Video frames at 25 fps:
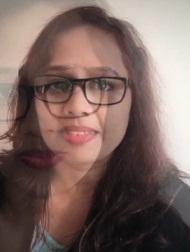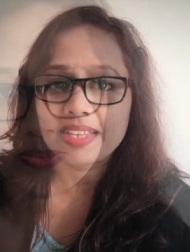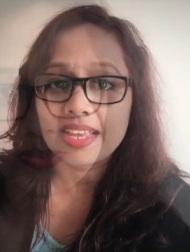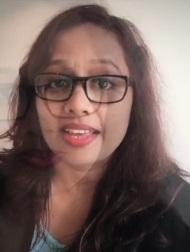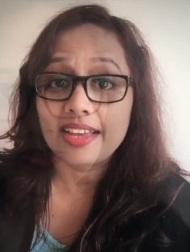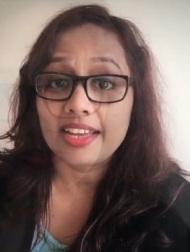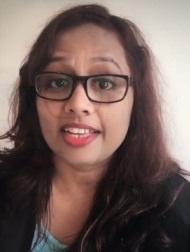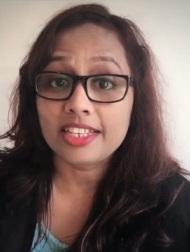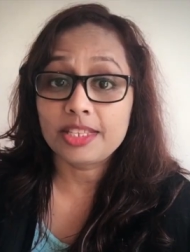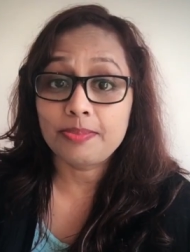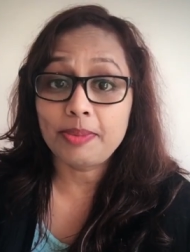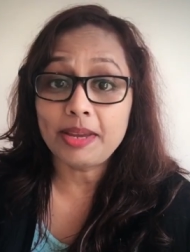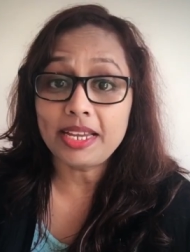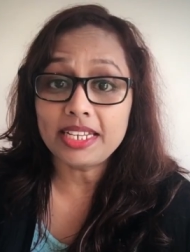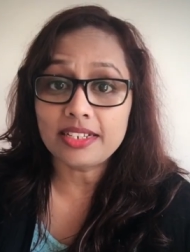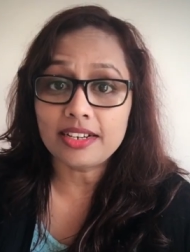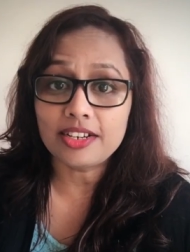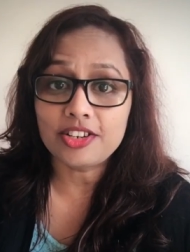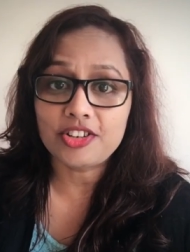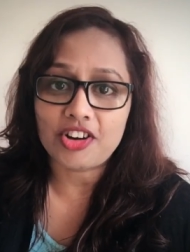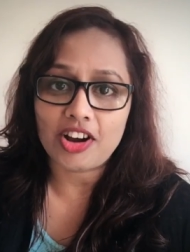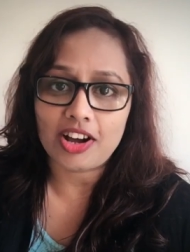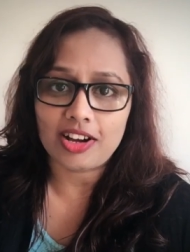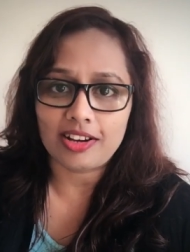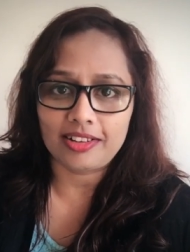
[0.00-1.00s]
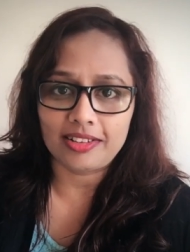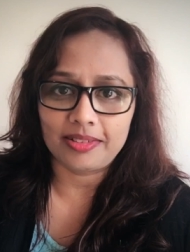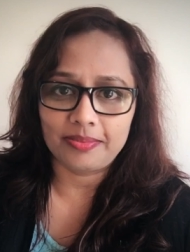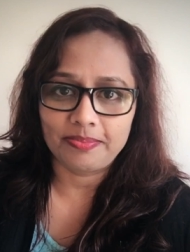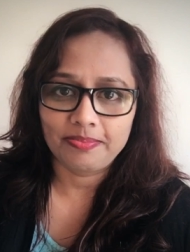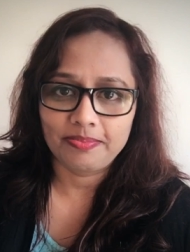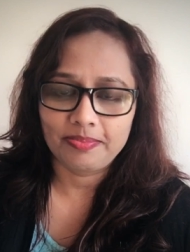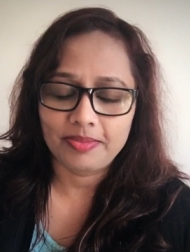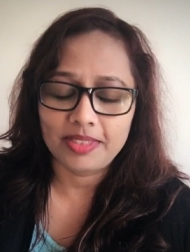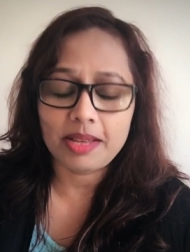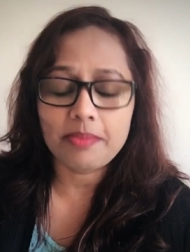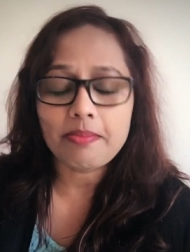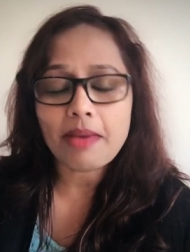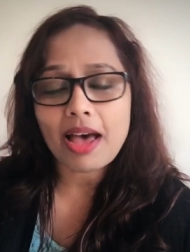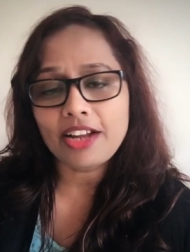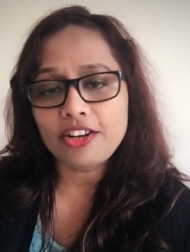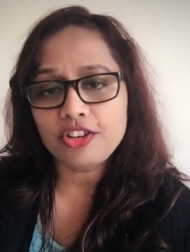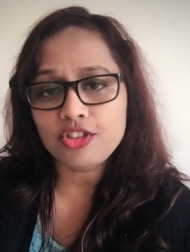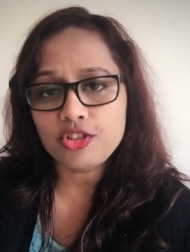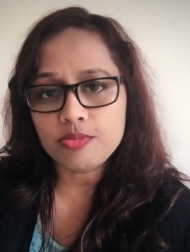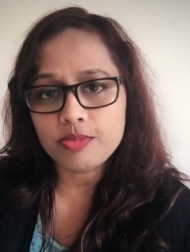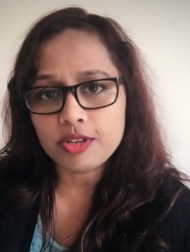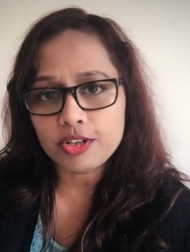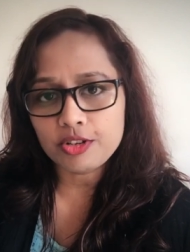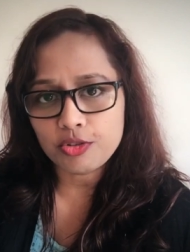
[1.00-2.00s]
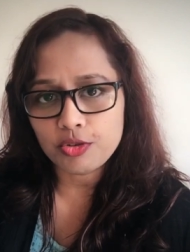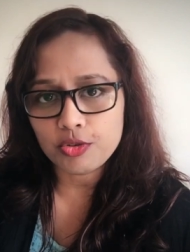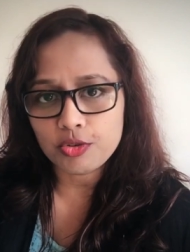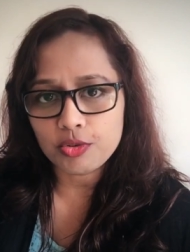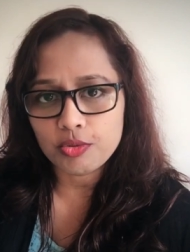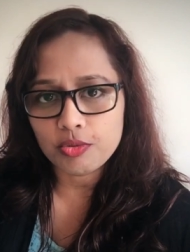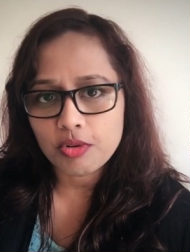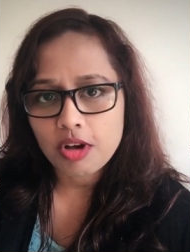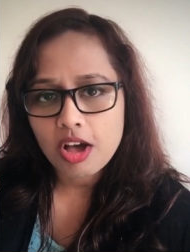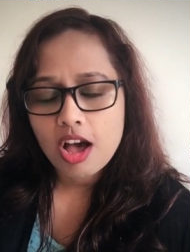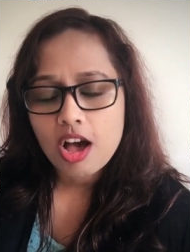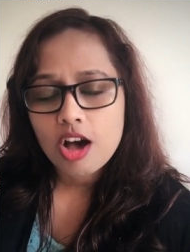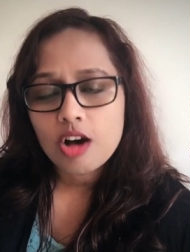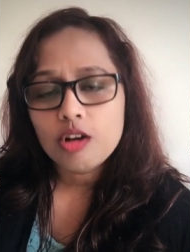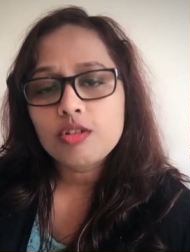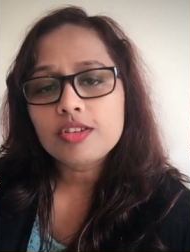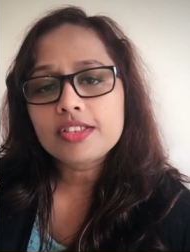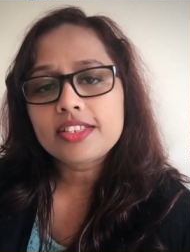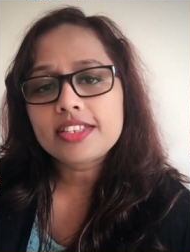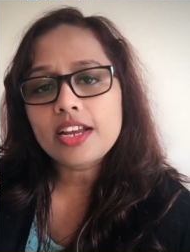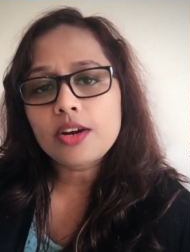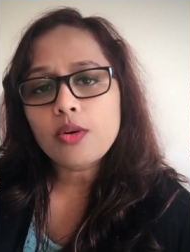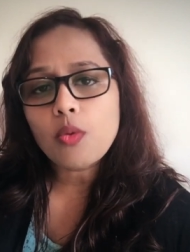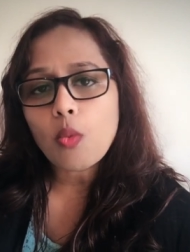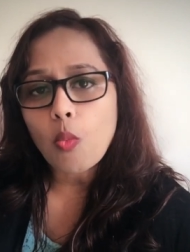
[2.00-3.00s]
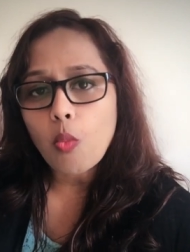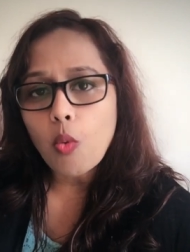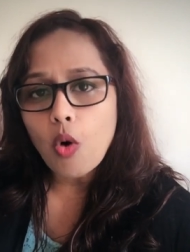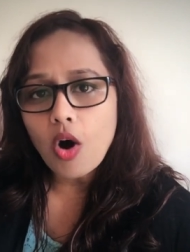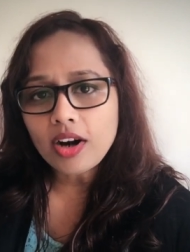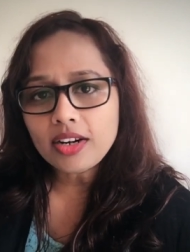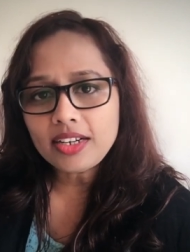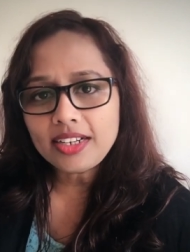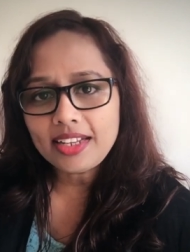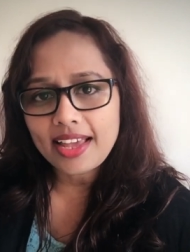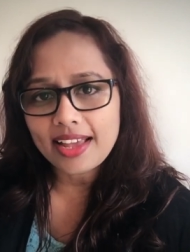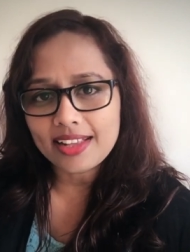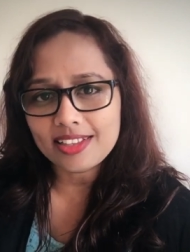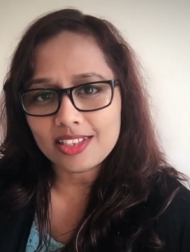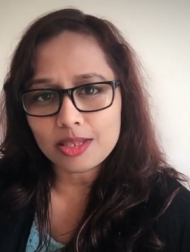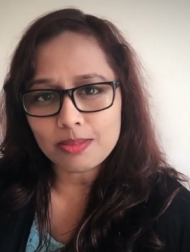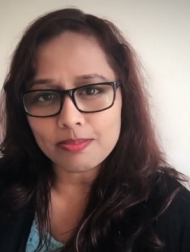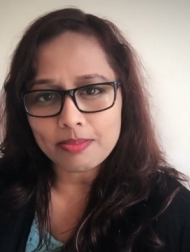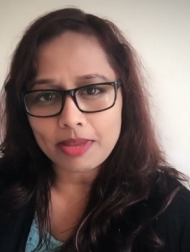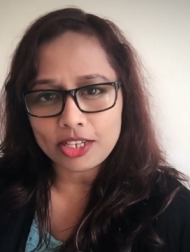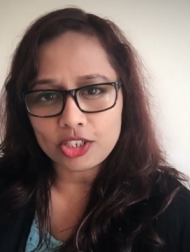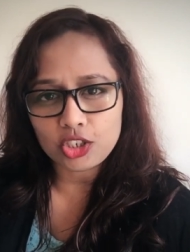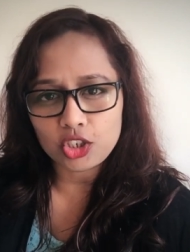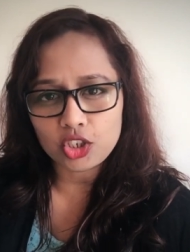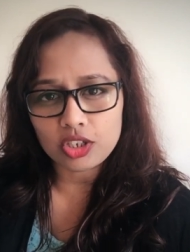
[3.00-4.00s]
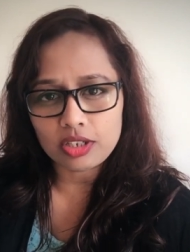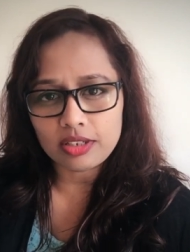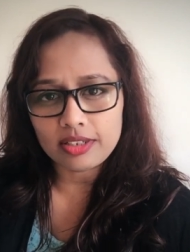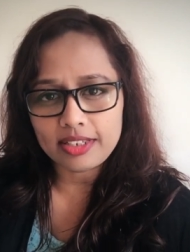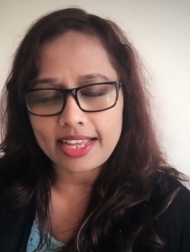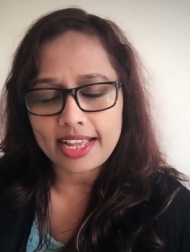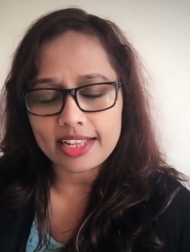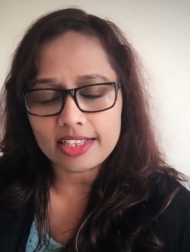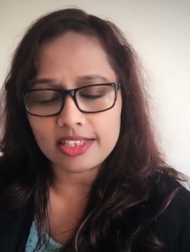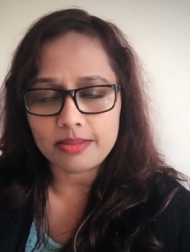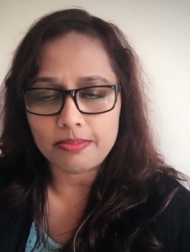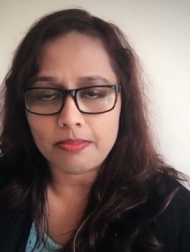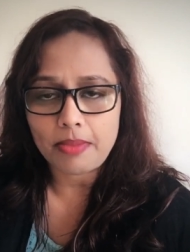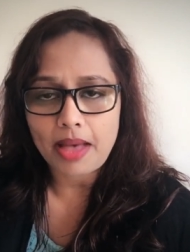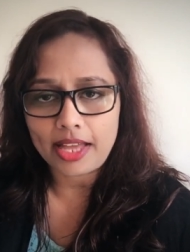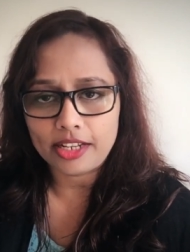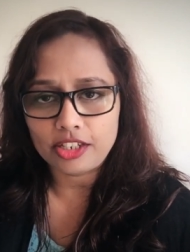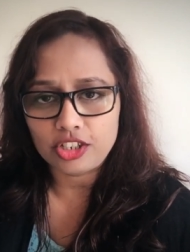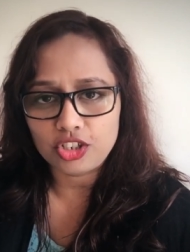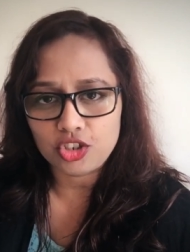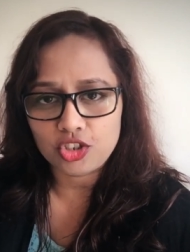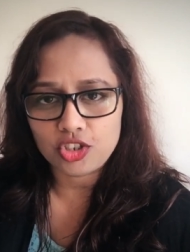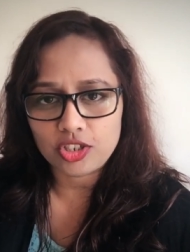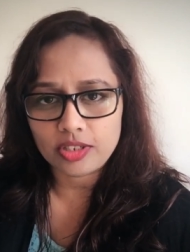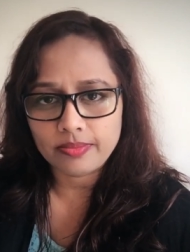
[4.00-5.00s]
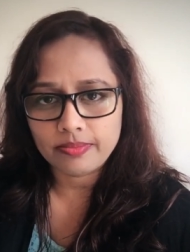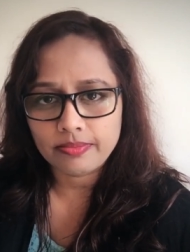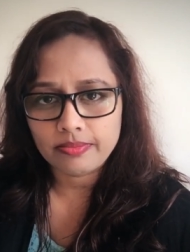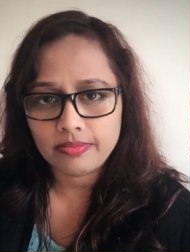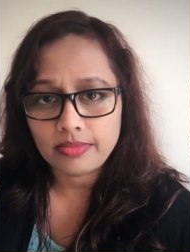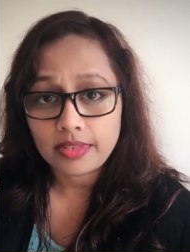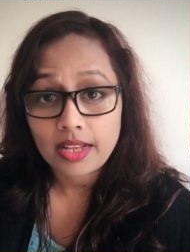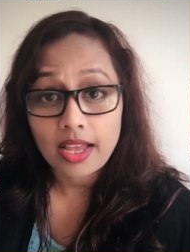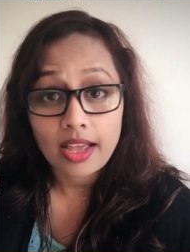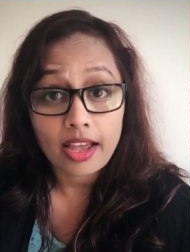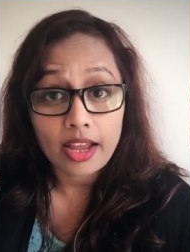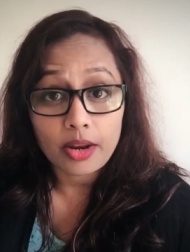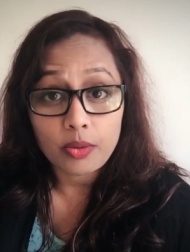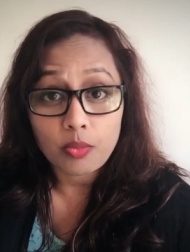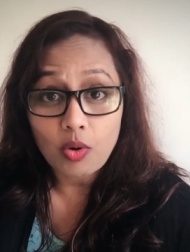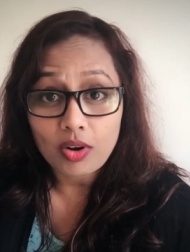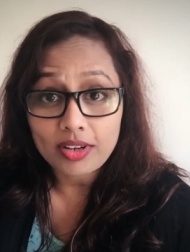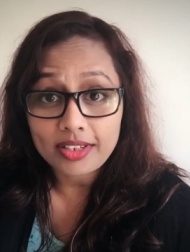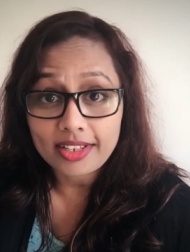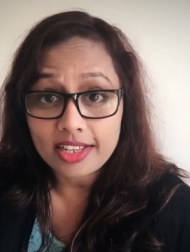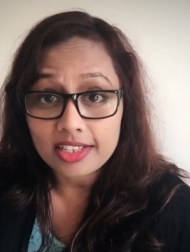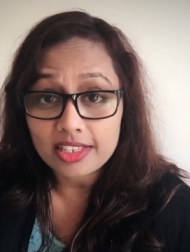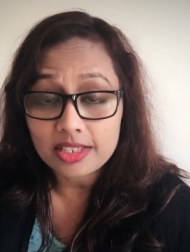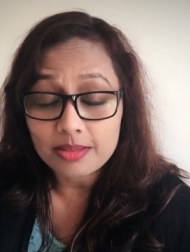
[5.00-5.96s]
It's Peter Drucker, the management guru, who said, What gets measured gets managed and what gets